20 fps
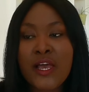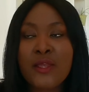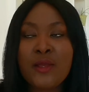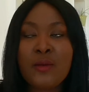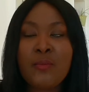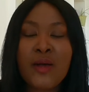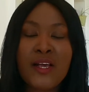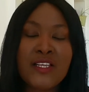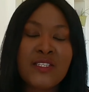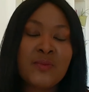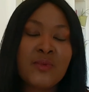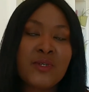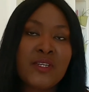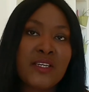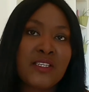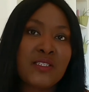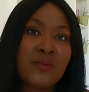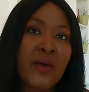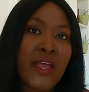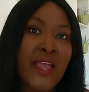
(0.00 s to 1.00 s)
and your passport
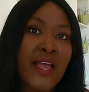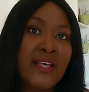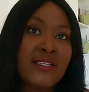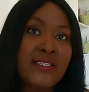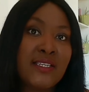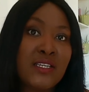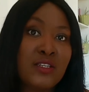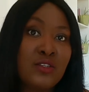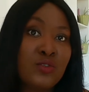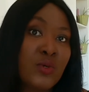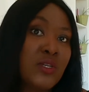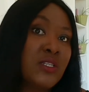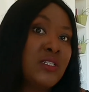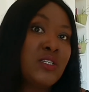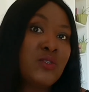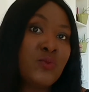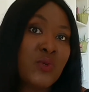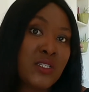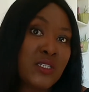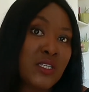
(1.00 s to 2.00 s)
expires in
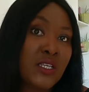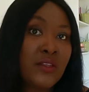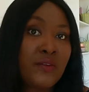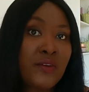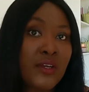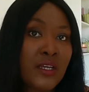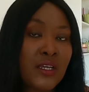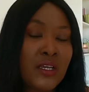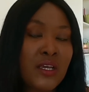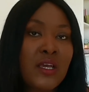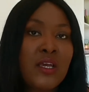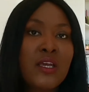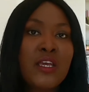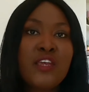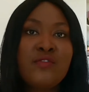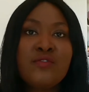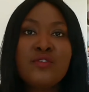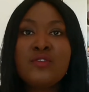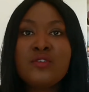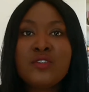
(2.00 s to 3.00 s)
2023,
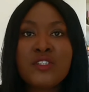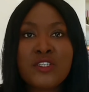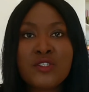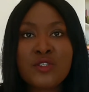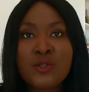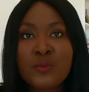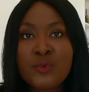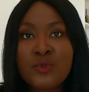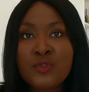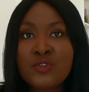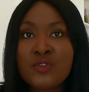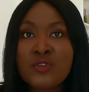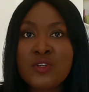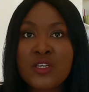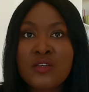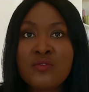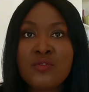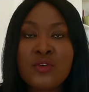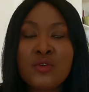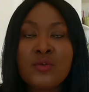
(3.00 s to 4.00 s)
even though they're supposed to
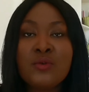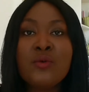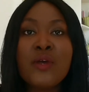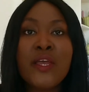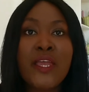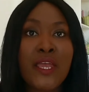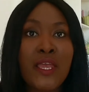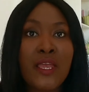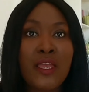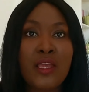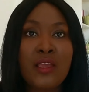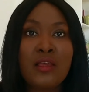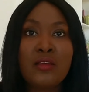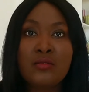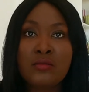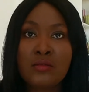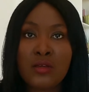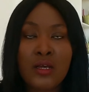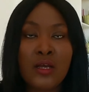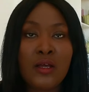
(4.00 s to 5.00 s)
give you a
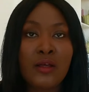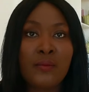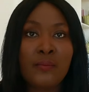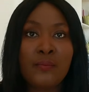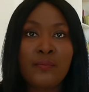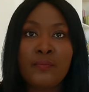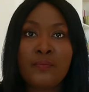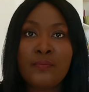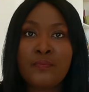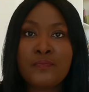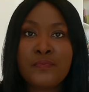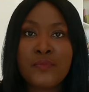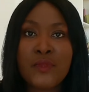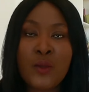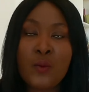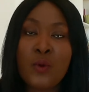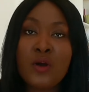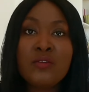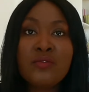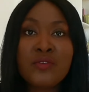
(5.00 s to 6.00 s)

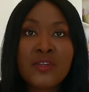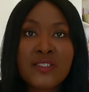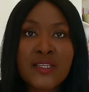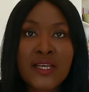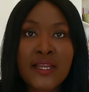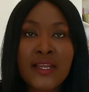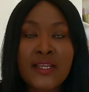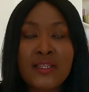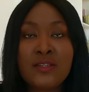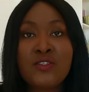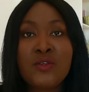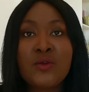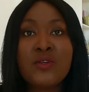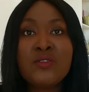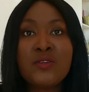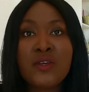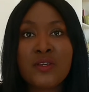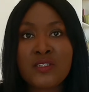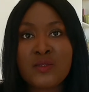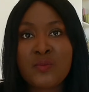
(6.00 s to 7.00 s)
work visa that's going
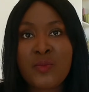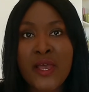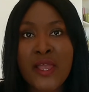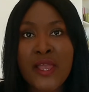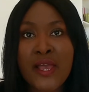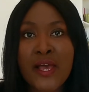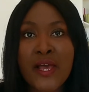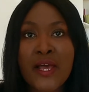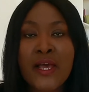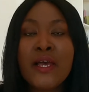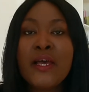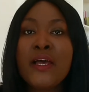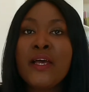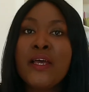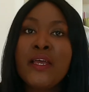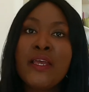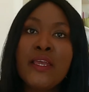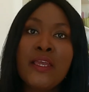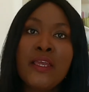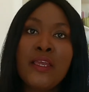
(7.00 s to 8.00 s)
to expire
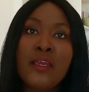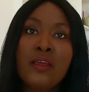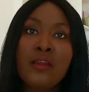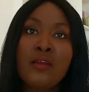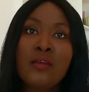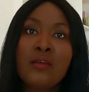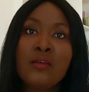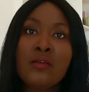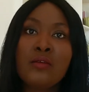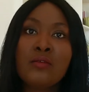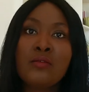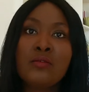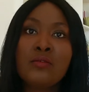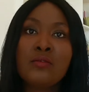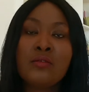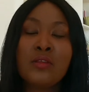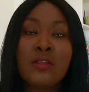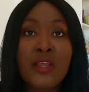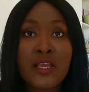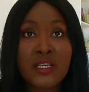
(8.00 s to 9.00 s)
in
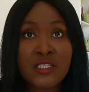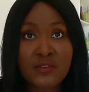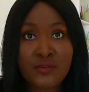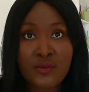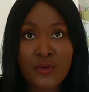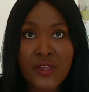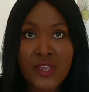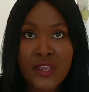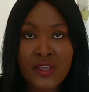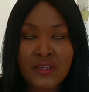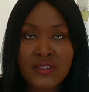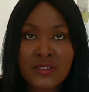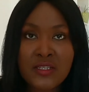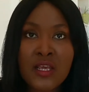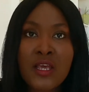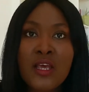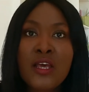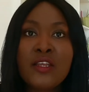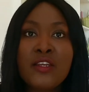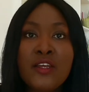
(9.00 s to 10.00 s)
the next 4 years,
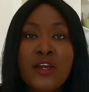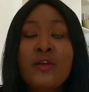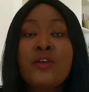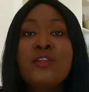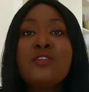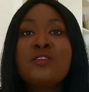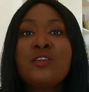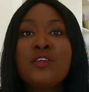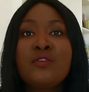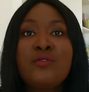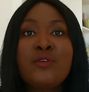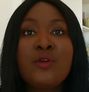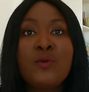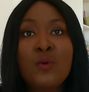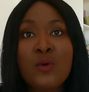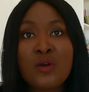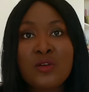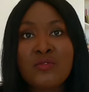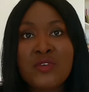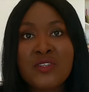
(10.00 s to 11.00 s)
they are going to give you a
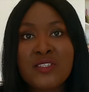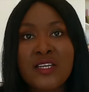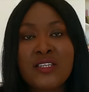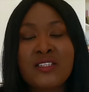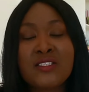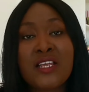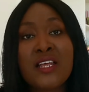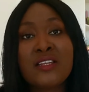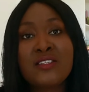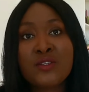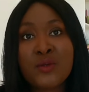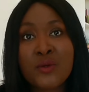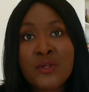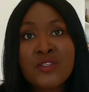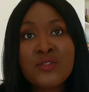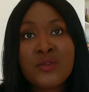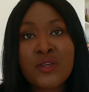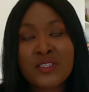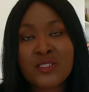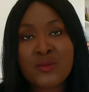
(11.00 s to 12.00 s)
work visa that's
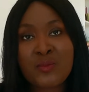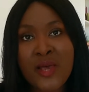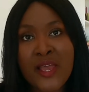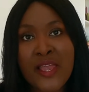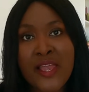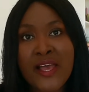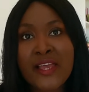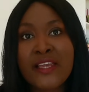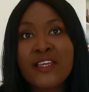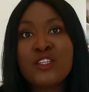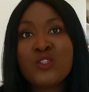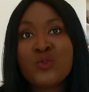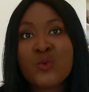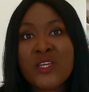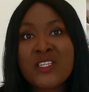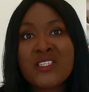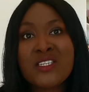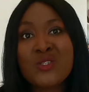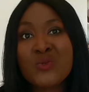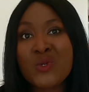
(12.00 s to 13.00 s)
going to expire in
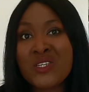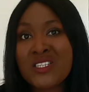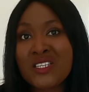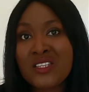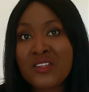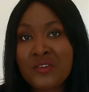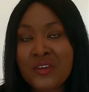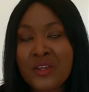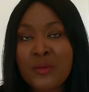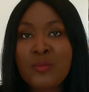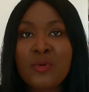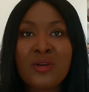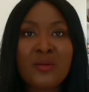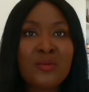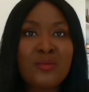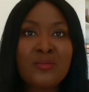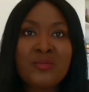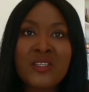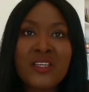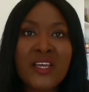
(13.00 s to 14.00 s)
2023,
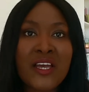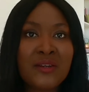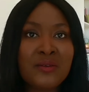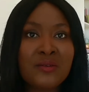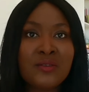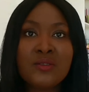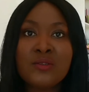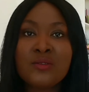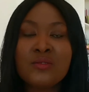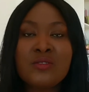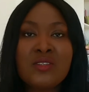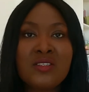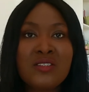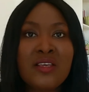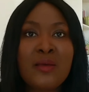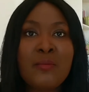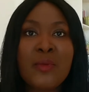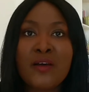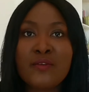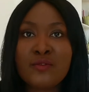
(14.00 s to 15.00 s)
probably, I don't know,
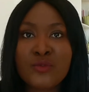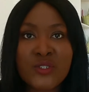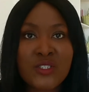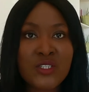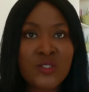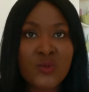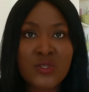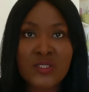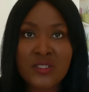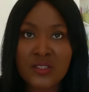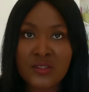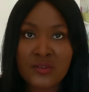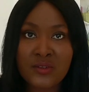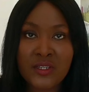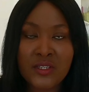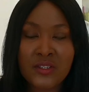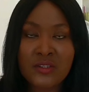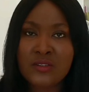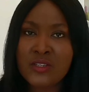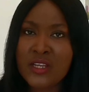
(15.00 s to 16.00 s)
December of
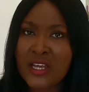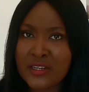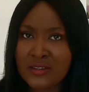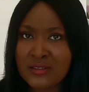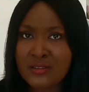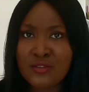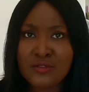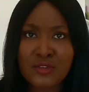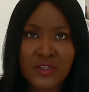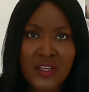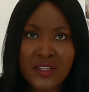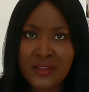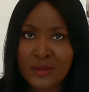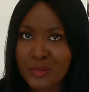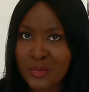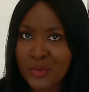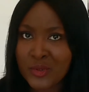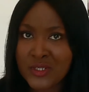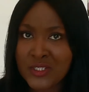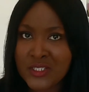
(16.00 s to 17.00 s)
2023. I don't know if you get the
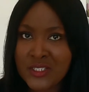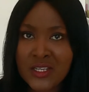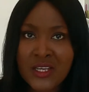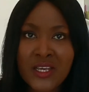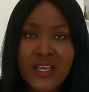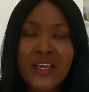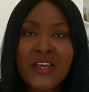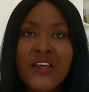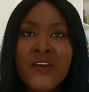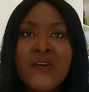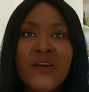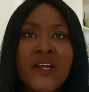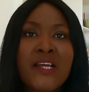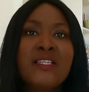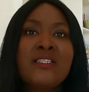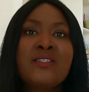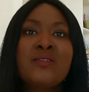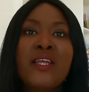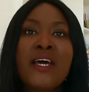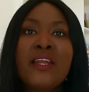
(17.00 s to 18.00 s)
point,
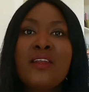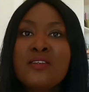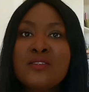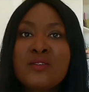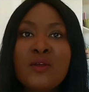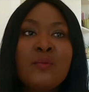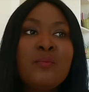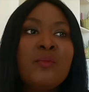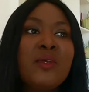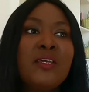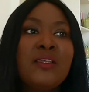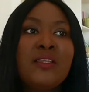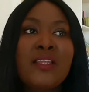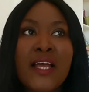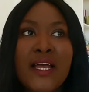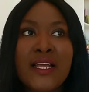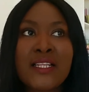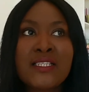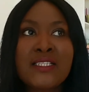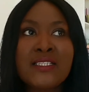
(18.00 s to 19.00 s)
right? So that does not mean
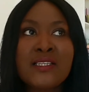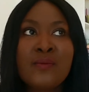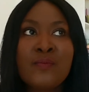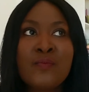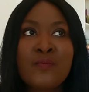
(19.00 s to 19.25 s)
that